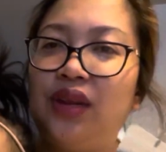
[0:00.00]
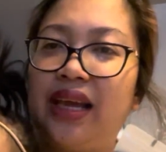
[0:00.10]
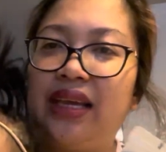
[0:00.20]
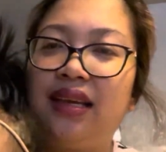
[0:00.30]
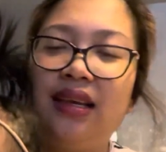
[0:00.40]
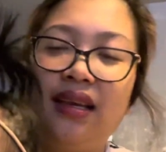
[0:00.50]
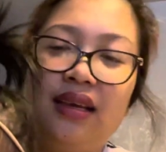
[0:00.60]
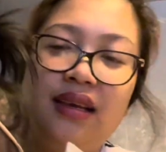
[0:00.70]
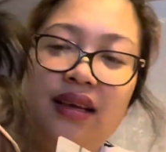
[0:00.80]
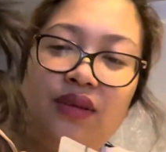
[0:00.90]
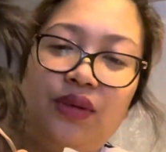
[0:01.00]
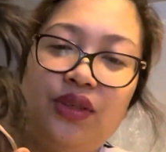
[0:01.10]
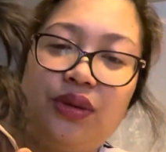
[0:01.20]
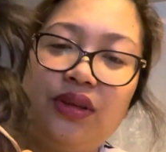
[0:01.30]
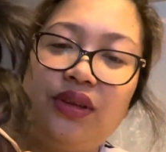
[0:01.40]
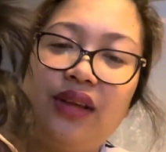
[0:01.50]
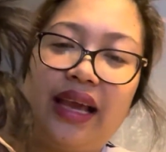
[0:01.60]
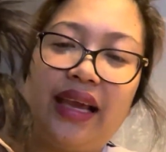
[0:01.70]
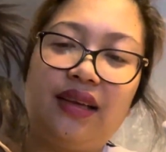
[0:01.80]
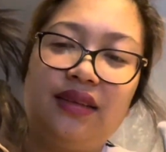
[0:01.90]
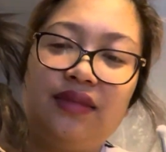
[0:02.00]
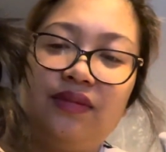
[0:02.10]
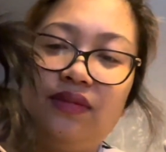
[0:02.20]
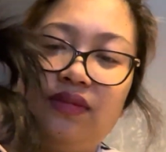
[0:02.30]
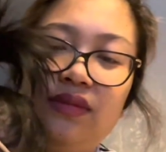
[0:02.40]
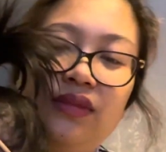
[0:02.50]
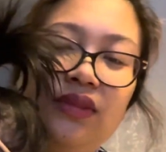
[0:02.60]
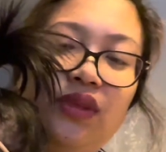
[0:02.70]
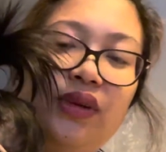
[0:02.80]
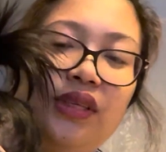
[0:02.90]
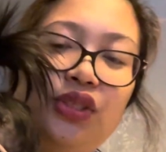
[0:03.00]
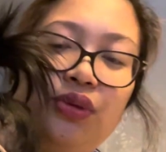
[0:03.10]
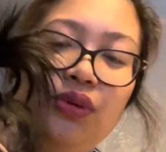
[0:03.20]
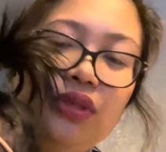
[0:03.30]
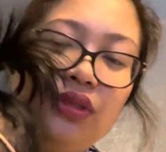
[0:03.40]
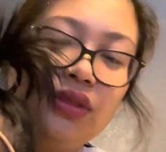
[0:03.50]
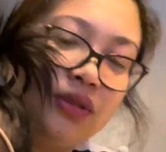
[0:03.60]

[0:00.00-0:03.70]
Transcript: like which one do you like you want to choose